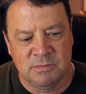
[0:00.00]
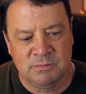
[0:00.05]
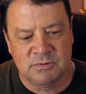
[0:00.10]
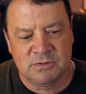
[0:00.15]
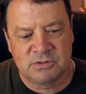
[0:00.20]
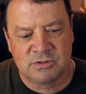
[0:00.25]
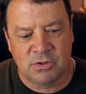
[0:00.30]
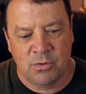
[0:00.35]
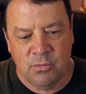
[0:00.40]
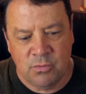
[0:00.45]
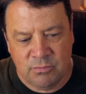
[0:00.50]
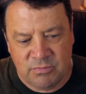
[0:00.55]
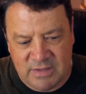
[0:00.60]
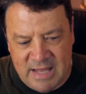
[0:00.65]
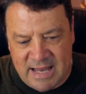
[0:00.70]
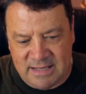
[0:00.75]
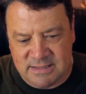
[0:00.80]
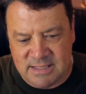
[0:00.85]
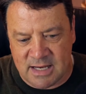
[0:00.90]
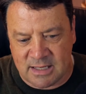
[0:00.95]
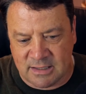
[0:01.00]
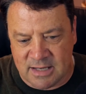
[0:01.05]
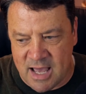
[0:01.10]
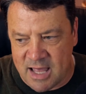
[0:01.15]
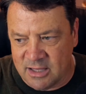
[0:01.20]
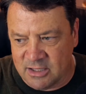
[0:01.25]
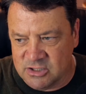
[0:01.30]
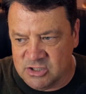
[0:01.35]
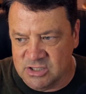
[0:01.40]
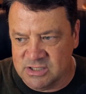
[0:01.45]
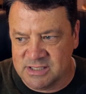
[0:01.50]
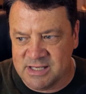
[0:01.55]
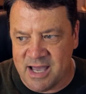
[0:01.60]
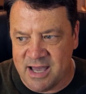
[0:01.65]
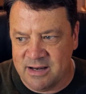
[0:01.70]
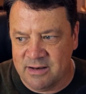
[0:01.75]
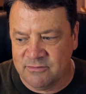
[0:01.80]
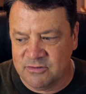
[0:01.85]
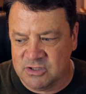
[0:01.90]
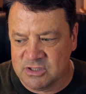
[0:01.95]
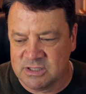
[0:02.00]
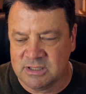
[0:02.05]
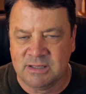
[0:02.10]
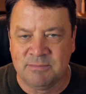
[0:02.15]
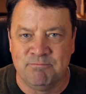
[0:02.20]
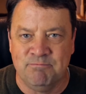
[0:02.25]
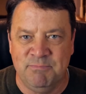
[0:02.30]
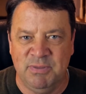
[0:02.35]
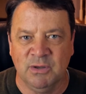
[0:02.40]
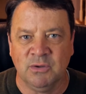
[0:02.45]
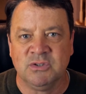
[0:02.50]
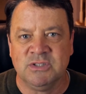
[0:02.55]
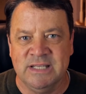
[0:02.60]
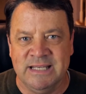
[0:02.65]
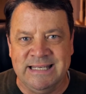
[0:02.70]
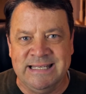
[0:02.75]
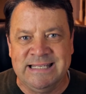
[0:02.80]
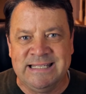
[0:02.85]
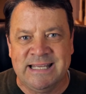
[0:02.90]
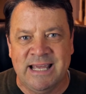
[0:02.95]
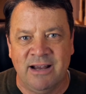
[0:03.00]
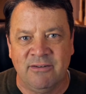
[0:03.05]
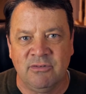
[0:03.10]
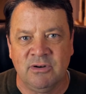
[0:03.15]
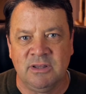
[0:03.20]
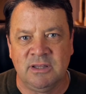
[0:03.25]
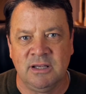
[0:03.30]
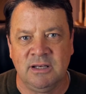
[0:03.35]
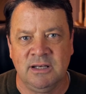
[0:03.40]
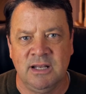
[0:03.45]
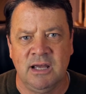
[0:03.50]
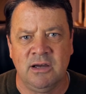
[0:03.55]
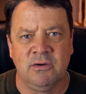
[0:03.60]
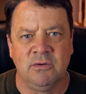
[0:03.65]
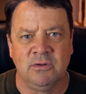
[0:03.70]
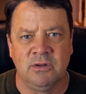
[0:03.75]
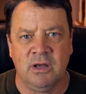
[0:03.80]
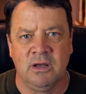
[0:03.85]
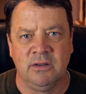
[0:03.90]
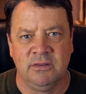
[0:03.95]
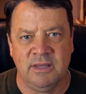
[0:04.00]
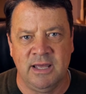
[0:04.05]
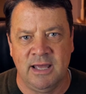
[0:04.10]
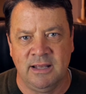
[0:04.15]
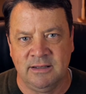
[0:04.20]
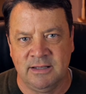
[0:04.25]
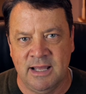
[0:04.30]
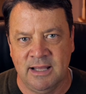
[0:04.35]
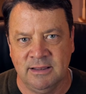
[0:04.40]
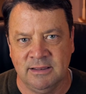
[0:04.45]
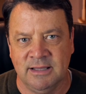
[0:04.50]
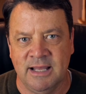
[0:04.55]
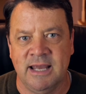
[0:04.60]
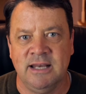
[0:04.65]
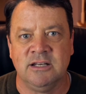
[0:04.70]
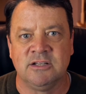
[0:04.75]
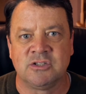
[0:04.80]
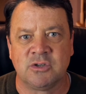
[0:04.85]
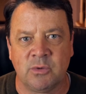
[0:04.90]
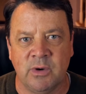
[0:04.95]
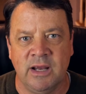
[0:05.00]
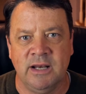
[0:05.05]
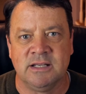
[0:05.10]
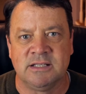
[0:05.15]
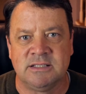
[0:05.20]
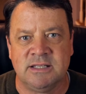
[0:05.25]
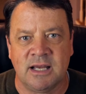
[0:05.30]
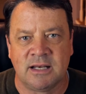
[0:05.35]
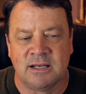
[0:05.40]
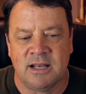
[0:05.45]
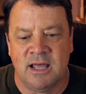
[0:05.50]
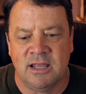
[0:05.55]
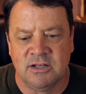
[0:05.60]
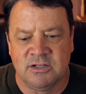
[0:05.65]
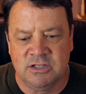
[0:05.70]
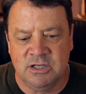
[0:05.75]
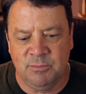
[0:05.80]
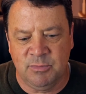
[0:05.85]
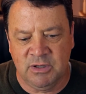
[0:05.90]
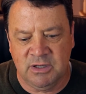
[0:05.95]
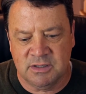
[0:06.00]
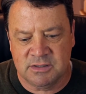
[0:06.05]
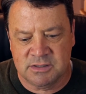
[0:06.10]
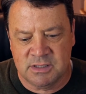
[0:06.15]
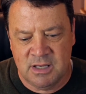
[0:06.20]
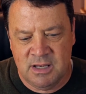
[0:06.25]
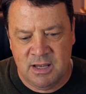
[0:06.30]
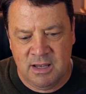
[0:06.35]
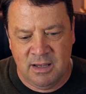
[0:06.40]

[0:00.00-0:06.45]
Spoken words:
So that technology is kind of just built into everything now, that latest, greatest technology, because